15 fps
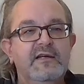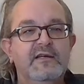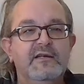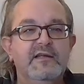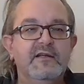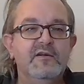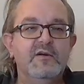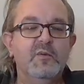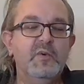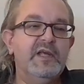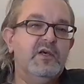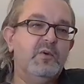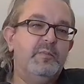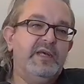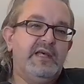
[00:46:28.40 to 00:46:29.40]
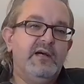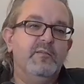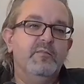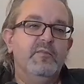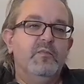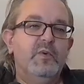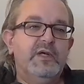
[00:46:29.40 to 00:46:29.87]
and we could
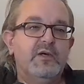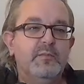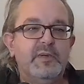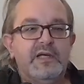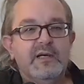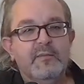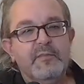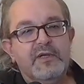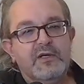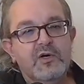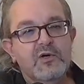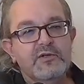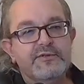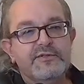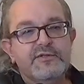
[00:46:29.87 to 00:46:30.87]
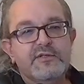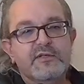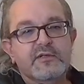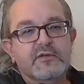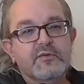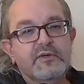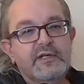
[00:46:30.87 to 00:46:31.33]
become the gods
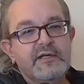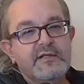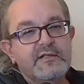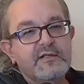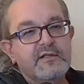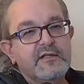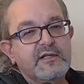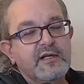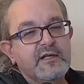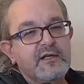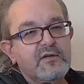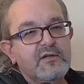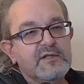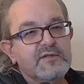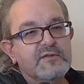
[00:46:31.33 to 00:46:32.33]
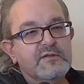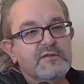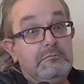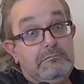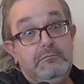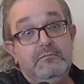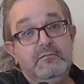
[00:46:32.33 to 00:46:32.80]
that created the AIs.
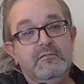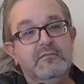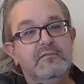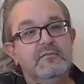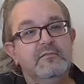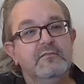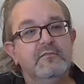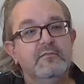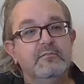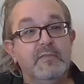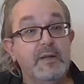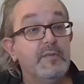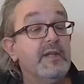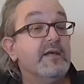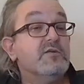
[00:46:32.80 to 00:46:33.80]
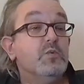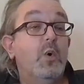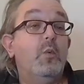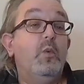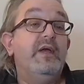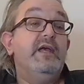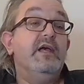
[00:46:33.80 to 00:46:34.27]
Maybe that's
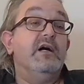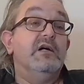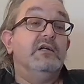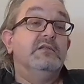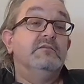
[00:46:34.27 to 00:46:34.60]
what we are.